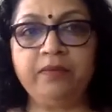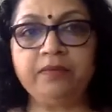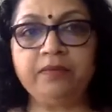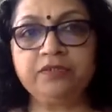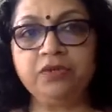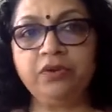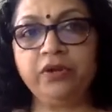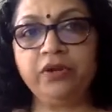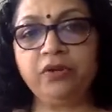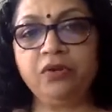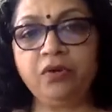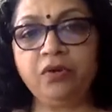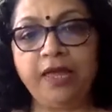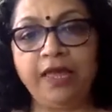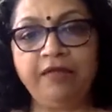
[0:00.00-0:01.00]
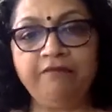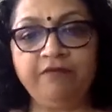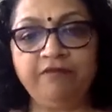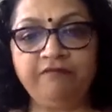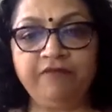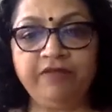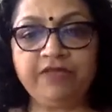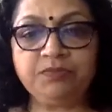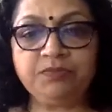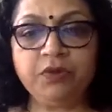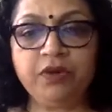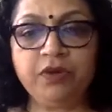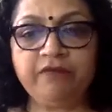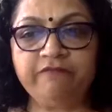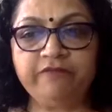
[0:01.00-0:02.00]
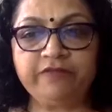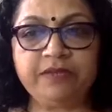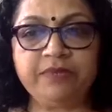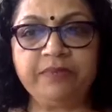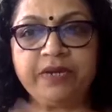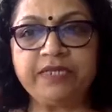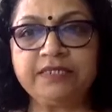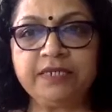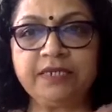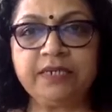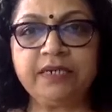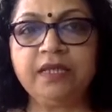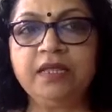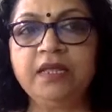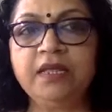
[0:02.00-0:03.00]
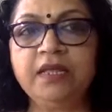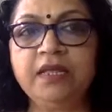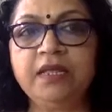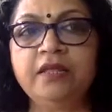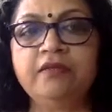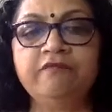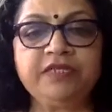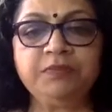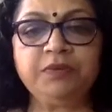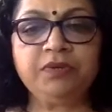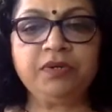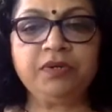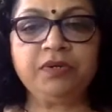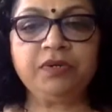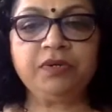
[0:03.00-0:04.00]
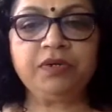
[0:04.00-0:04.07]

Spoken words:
I was going to go live on Facebook, and for some reason, Facebook